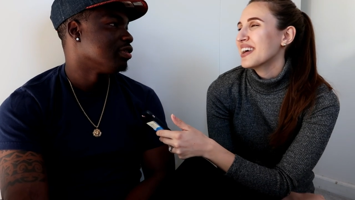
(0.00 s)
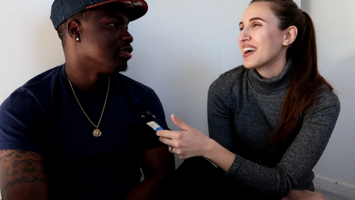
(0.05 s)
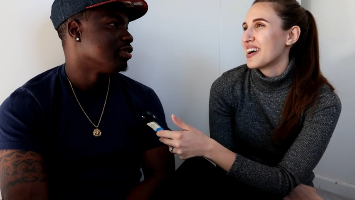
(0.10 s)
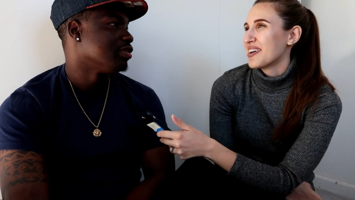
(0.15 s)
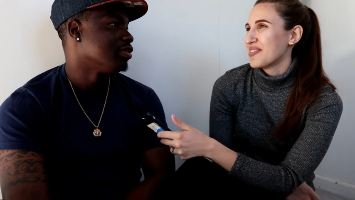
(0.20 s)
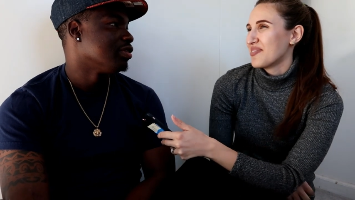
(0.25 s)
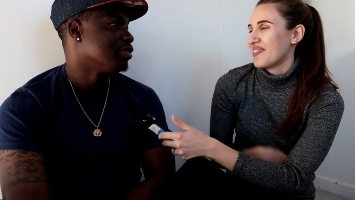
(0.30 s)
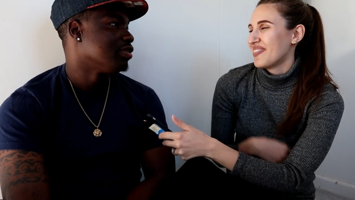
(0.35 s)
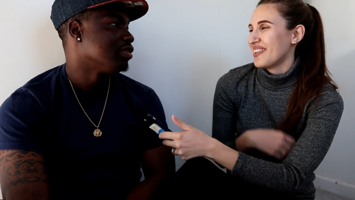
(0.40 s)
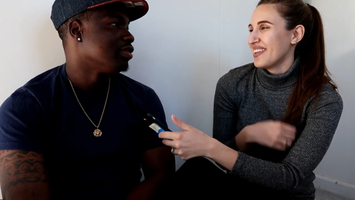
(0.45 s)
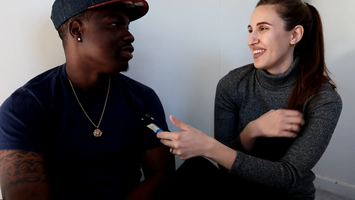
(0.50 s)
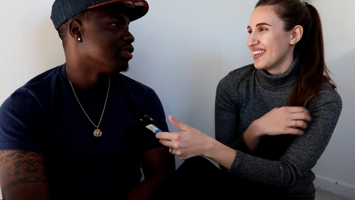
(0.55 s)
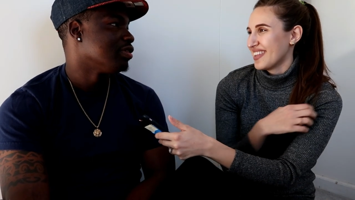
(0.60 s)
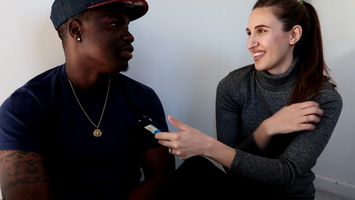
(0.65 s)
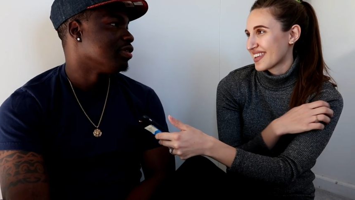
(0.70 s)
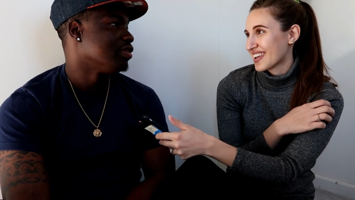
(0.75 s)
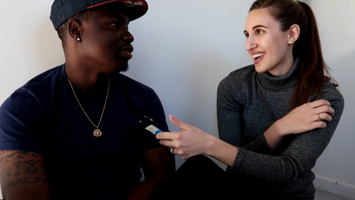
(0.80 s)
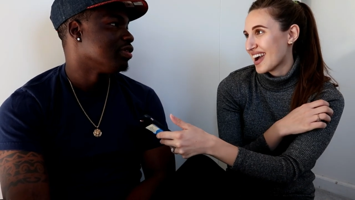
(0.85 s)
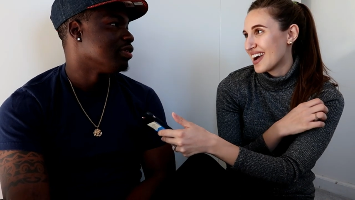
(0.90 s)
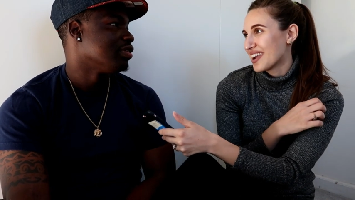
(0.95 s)
Speaker 1: I mean,
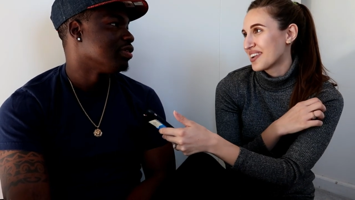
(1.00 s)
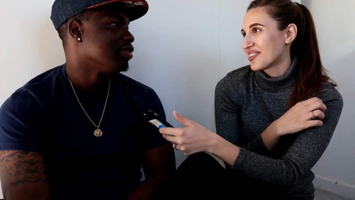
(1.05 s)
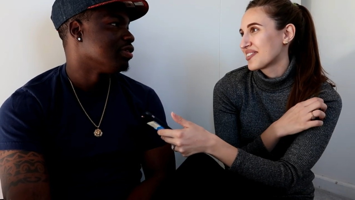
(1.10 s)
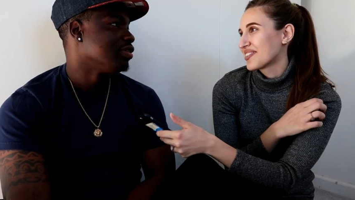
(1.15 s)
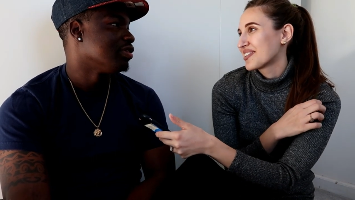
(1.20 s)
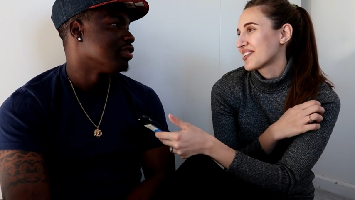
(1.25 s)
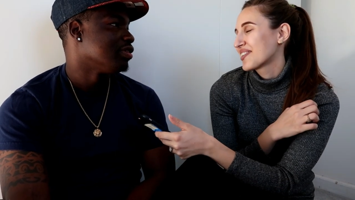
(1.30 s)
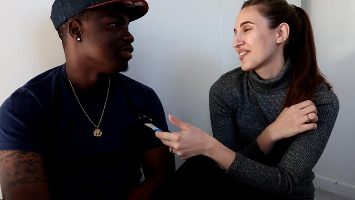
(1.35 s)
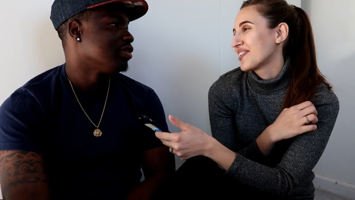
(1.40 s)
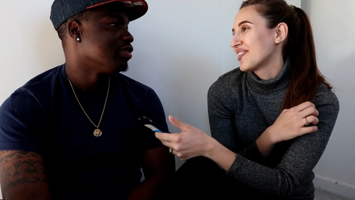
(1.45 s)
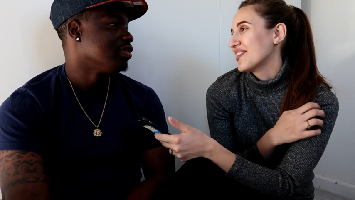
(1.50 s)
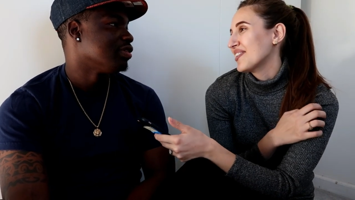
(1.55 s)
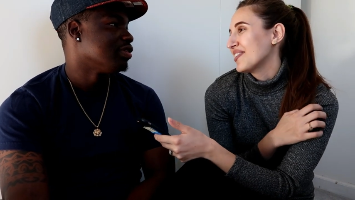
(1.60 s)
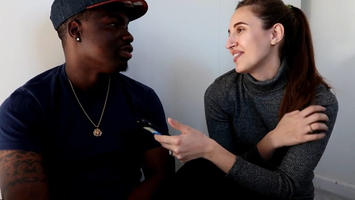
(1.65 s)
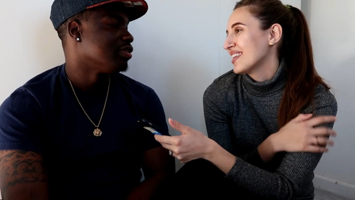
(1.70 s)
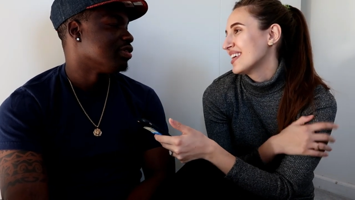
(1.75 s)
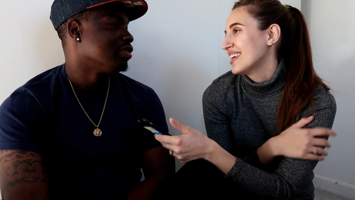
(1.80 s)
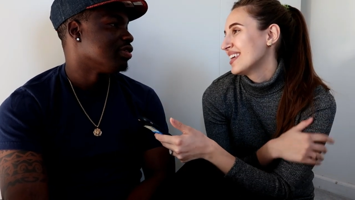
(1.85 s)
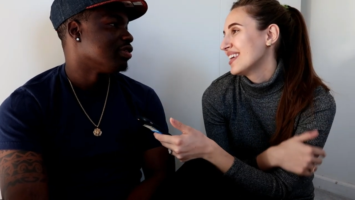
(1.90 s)
hot or cold?